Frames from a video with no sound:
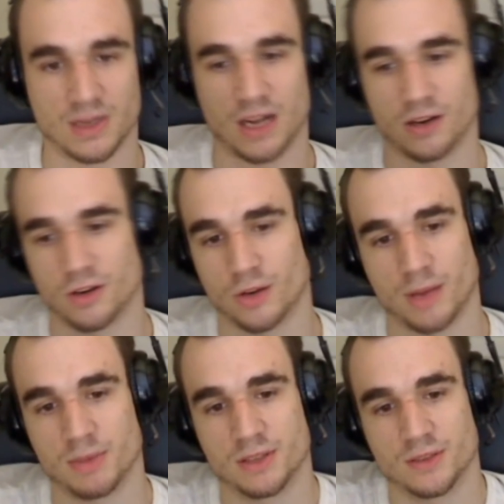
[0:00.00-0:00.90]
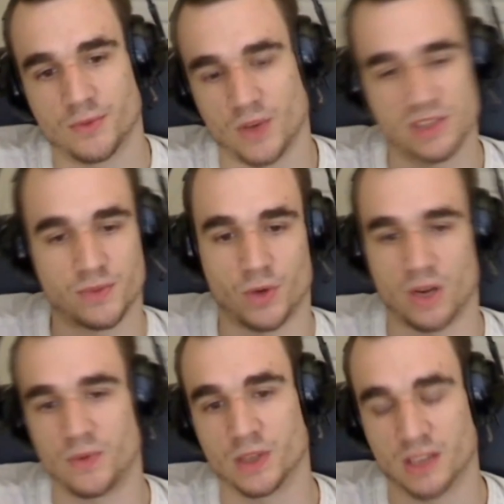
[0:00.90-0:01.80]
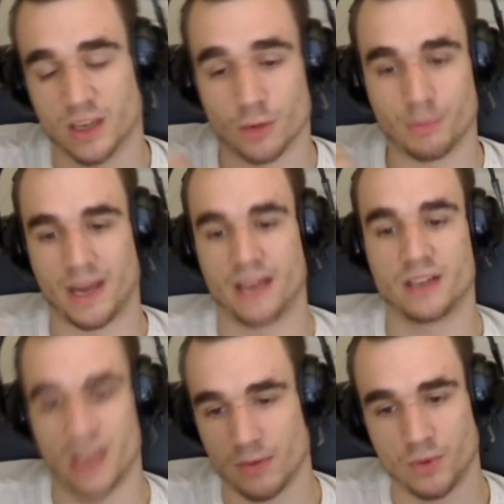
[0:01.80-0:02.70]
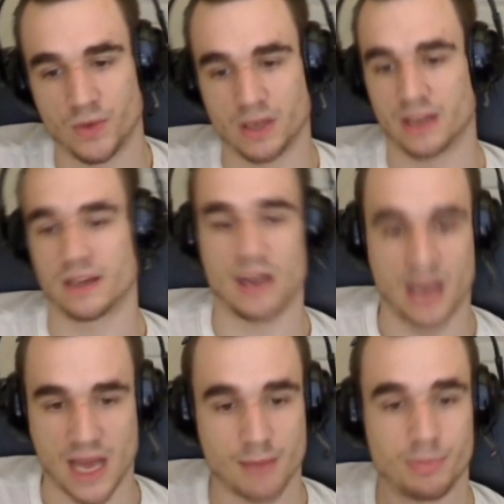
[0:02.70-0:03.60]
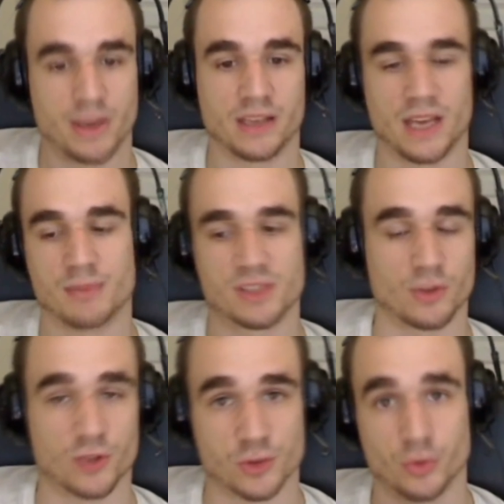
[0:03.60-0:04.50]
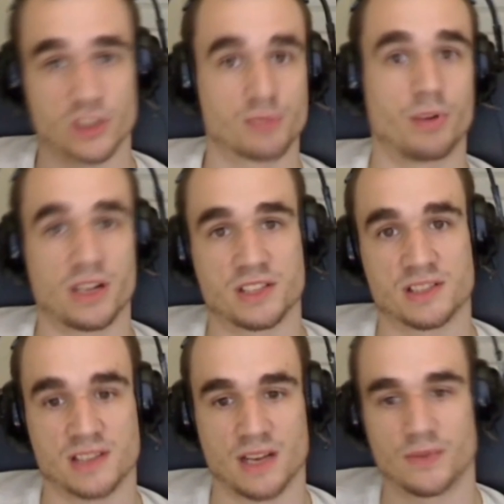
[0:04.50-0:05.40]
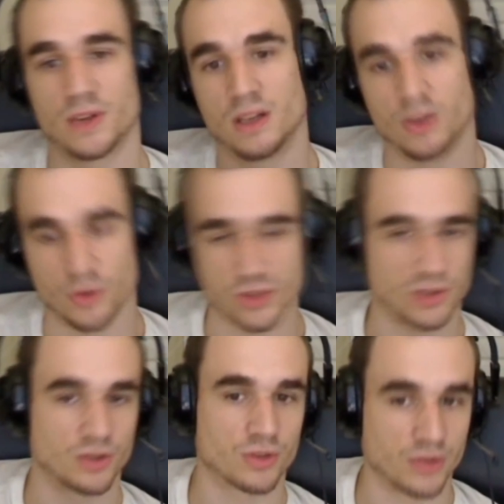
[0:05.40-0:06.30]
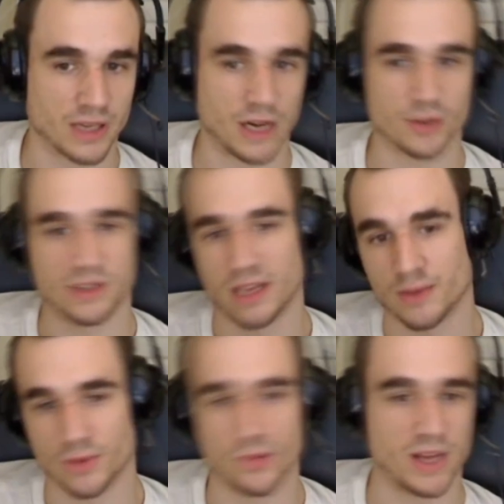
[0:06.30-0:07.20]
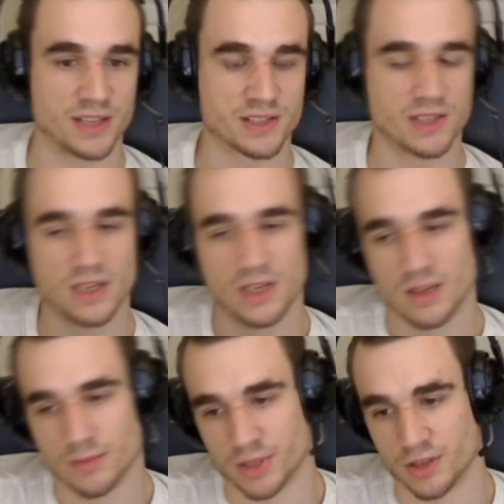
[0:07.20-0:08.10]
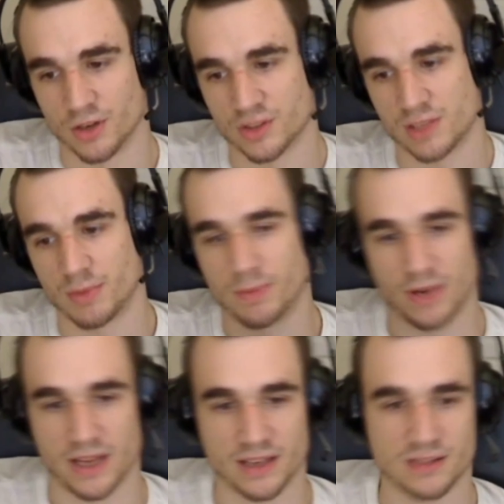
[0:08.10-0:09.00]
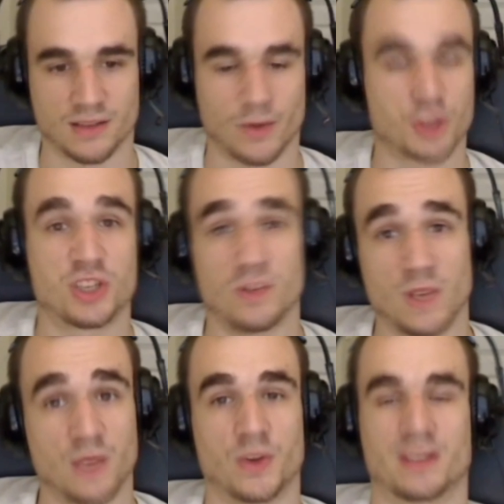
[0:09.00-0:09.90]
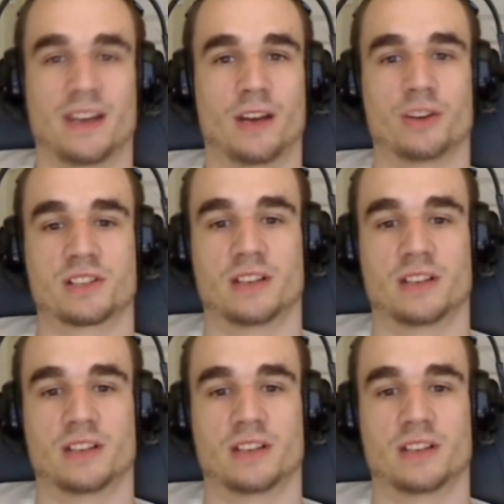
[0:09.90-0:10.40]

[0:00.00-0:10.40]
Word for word: don't know, I mean, first of all, I think you can combine everything, like I'm playing games and also doing sports and stuff, also going out and having friends. But you know, some people like, they watch TV for 10 hours a